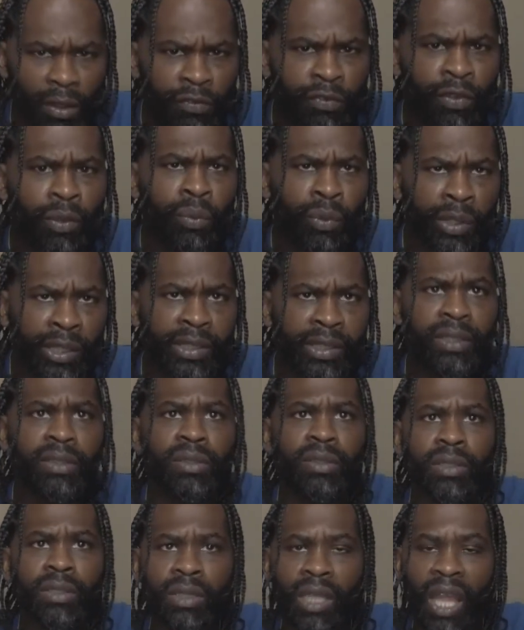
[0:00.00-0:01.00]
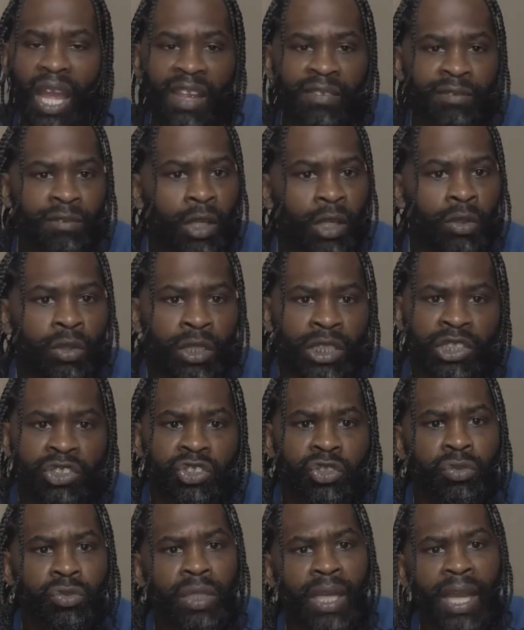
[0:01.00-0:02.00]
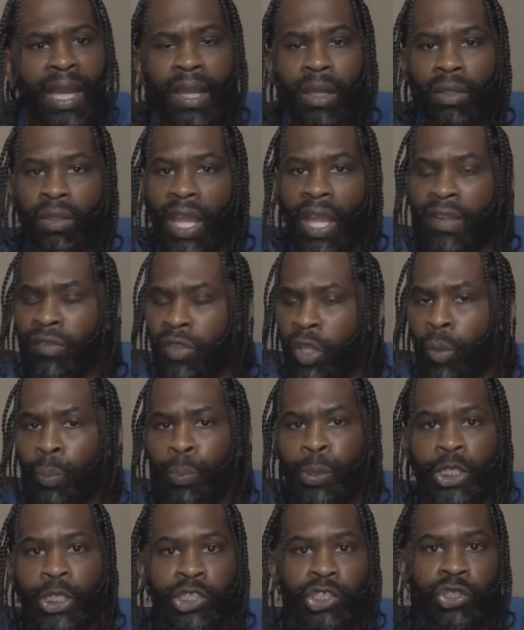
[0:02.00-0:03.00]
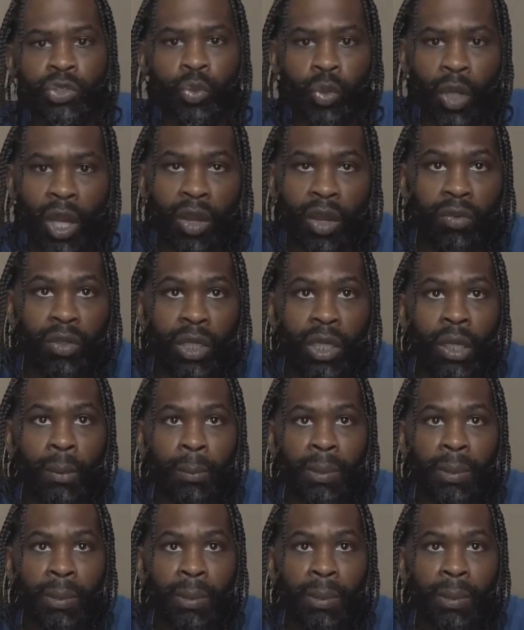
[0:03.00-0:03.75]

For real. Life gonna get you down. Life gonna piss you off.